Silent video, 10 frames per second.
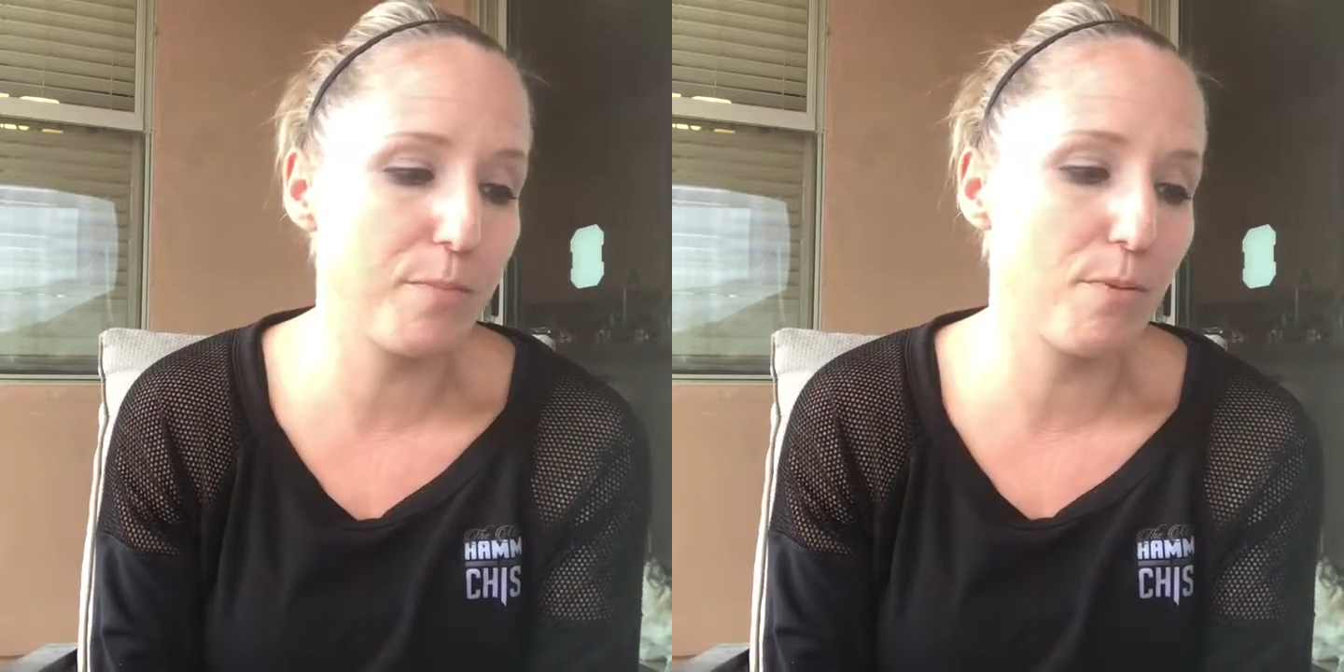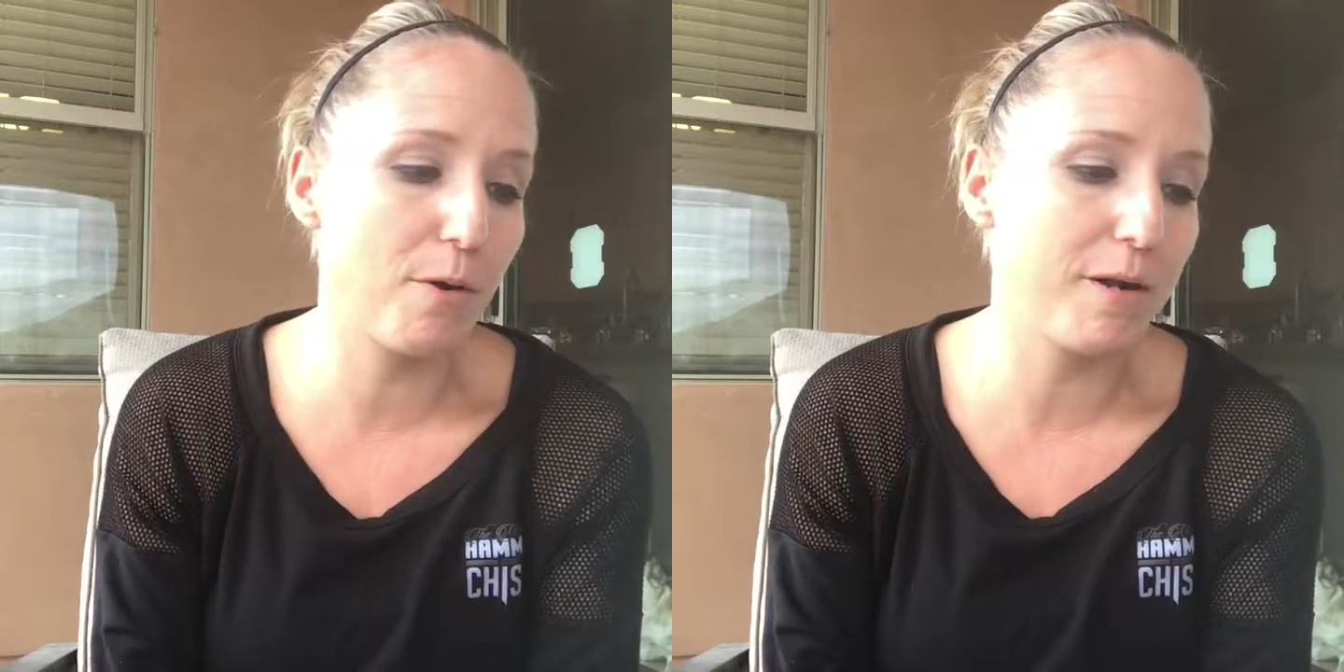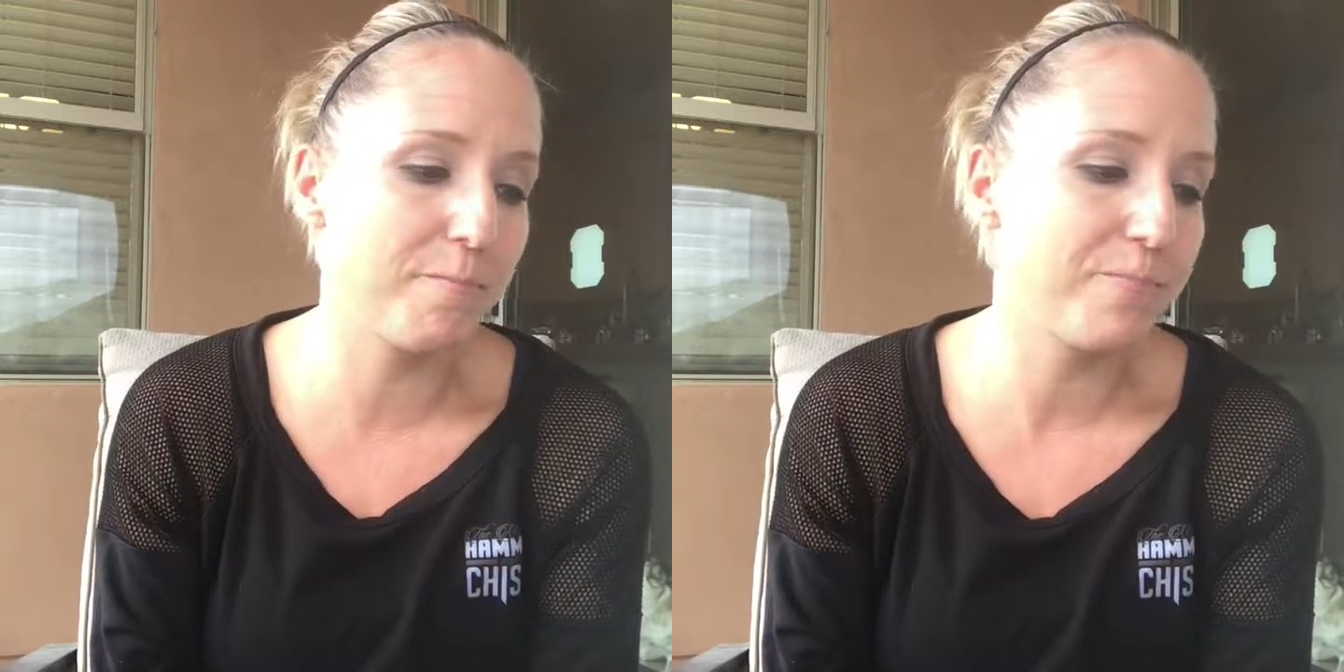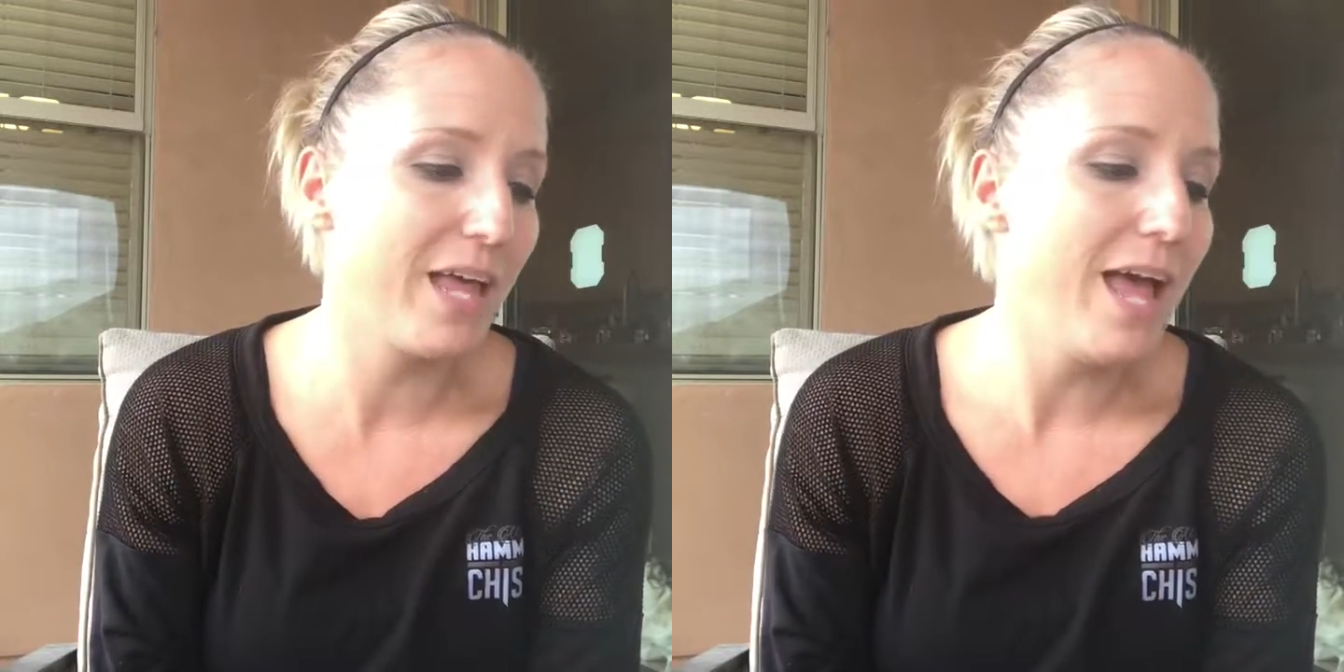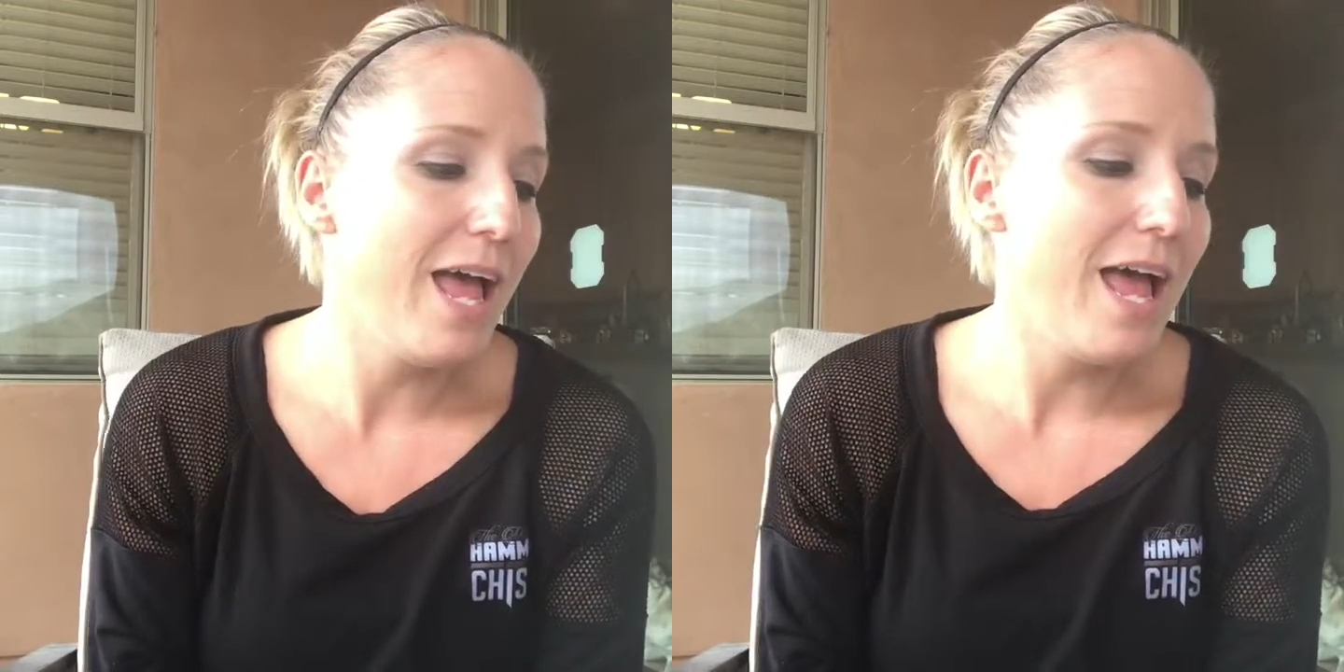important.
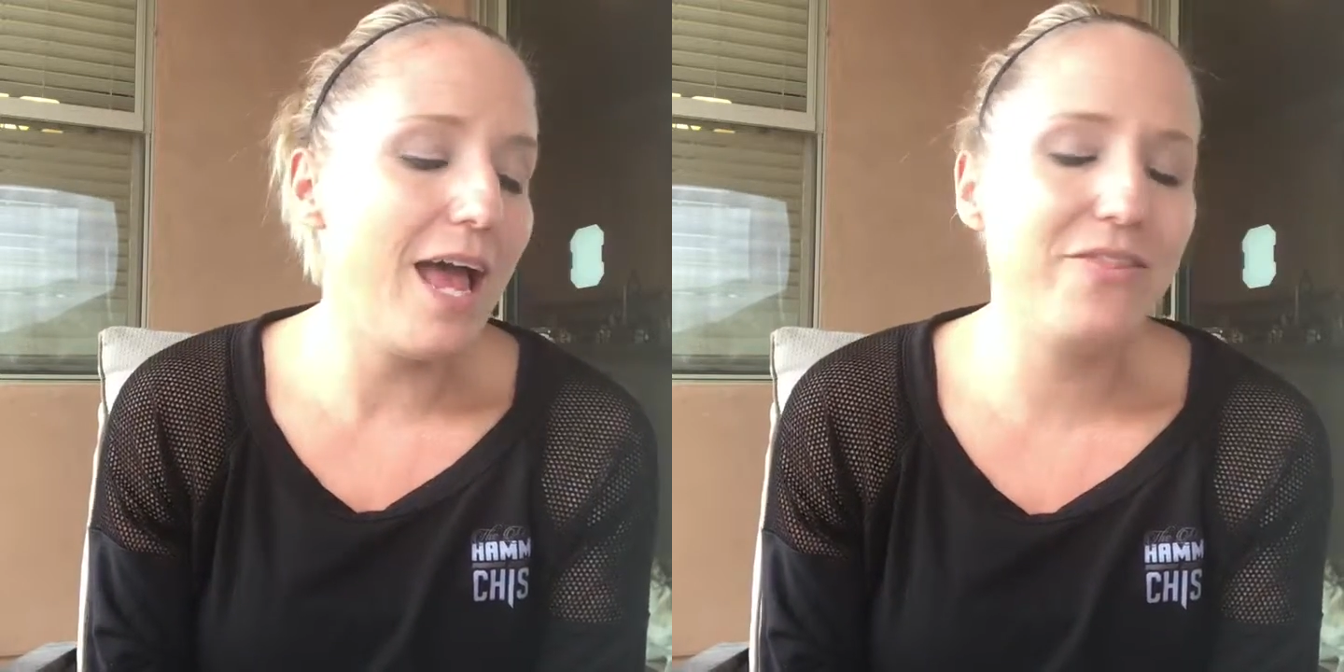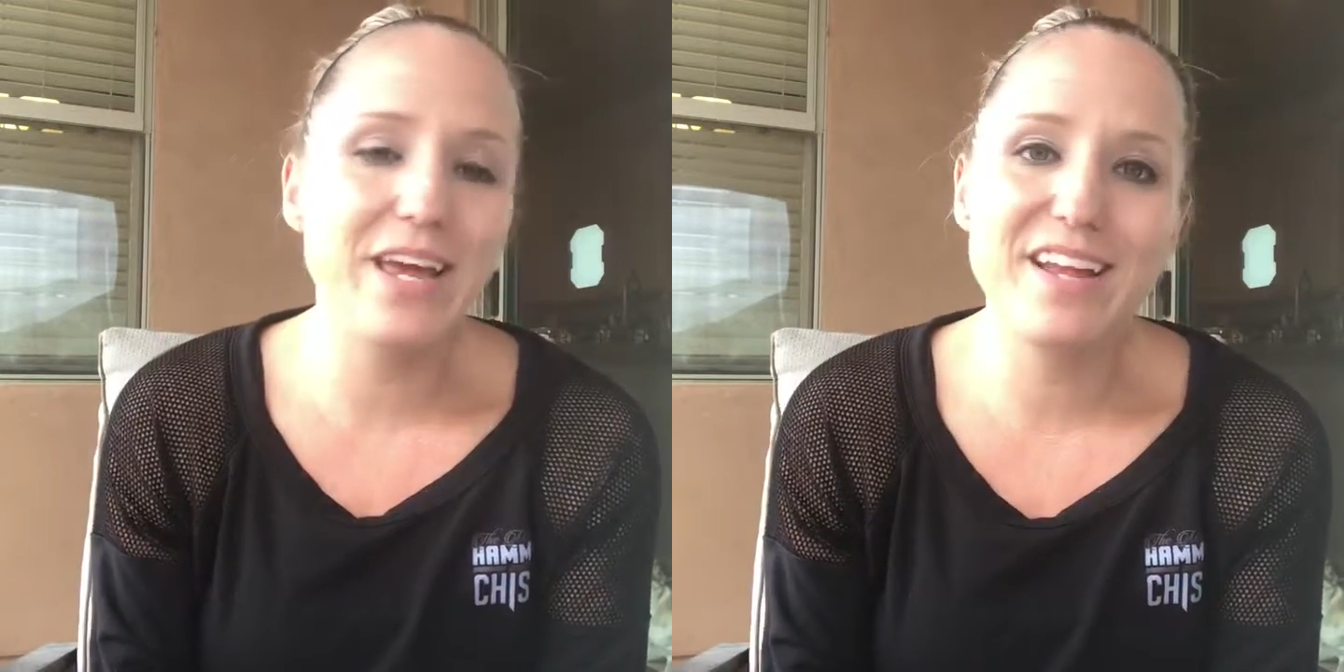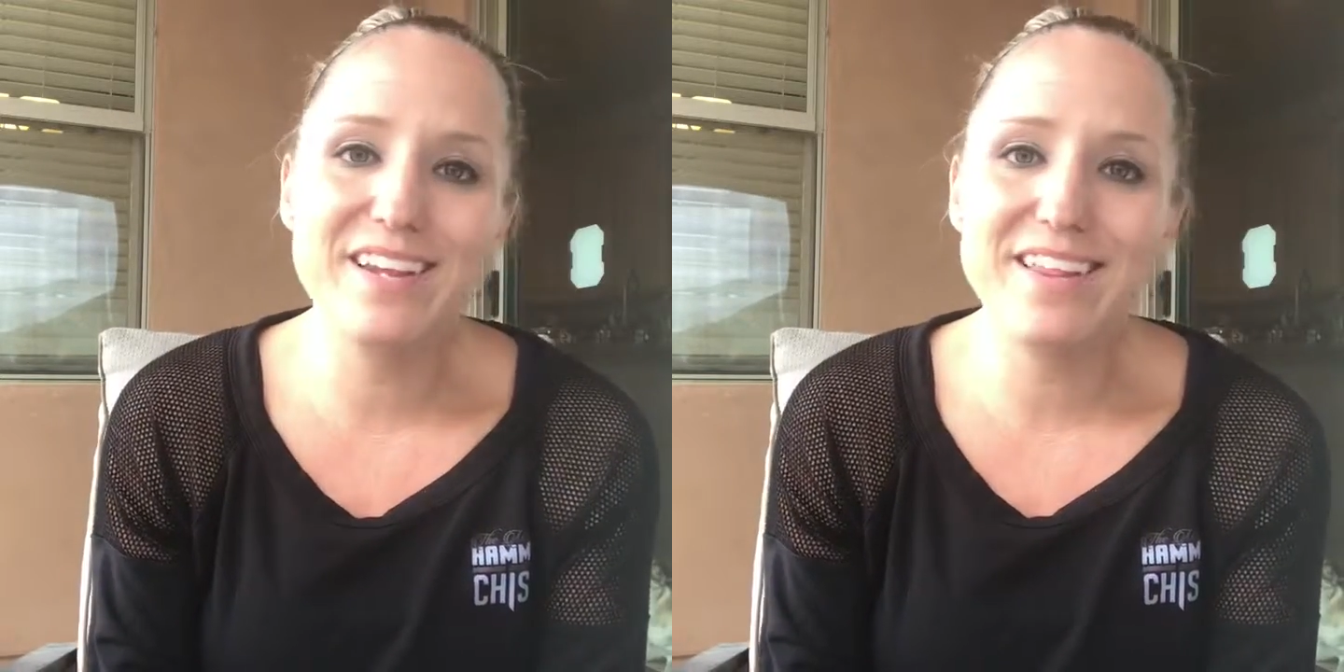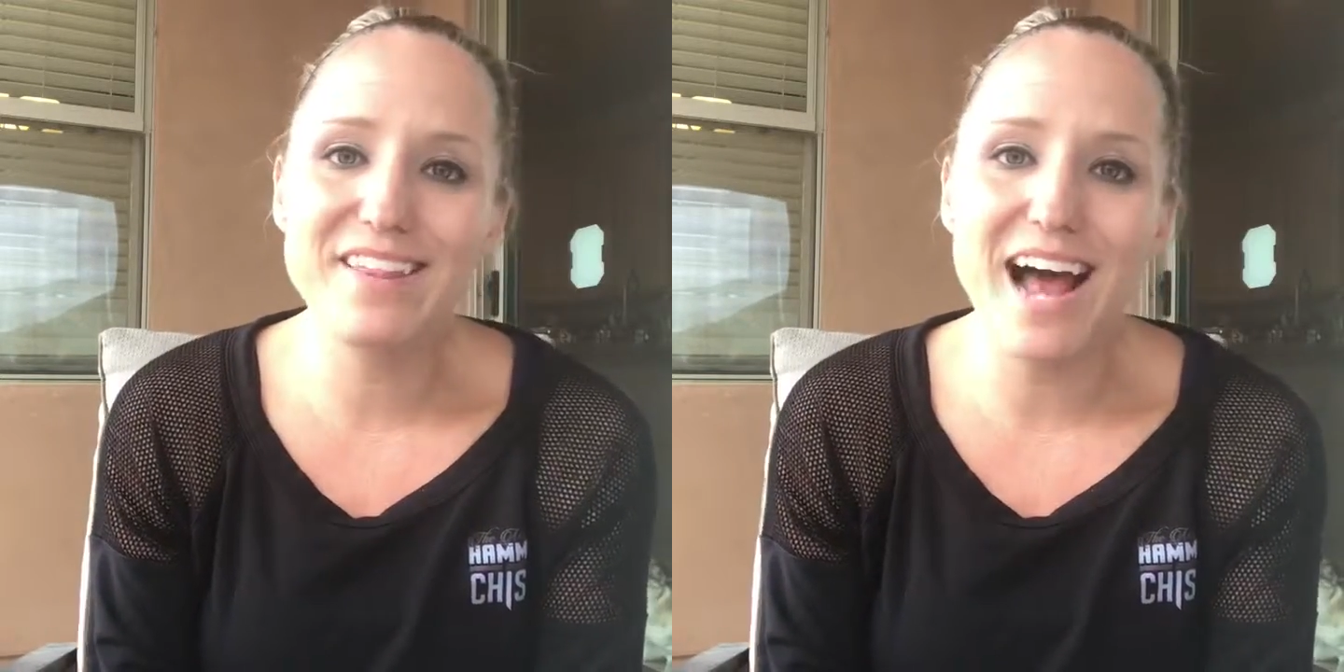And then the